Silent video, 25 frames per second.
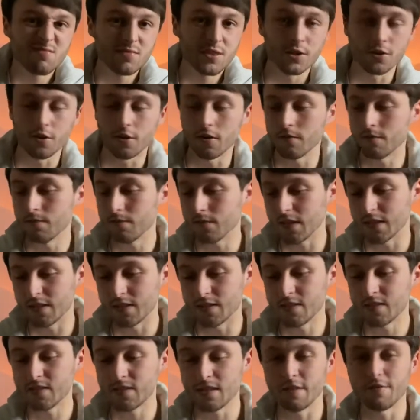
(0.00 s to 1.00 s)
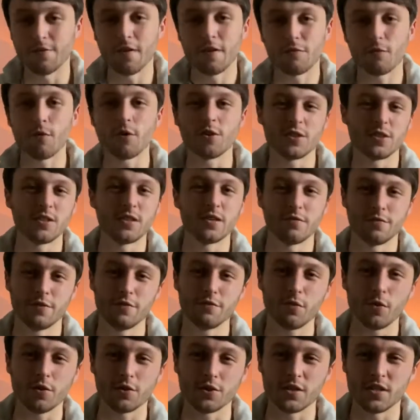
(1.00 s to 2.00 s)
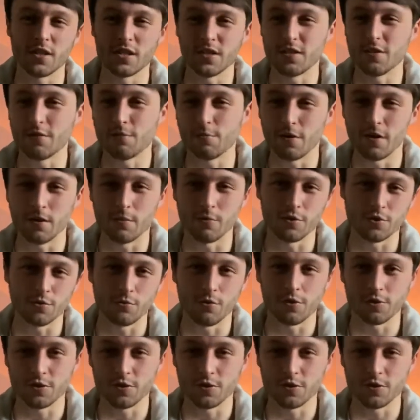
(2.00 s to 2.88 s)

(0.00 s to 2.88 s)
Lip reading: you know, it's if you've watched this, you've pretty much watched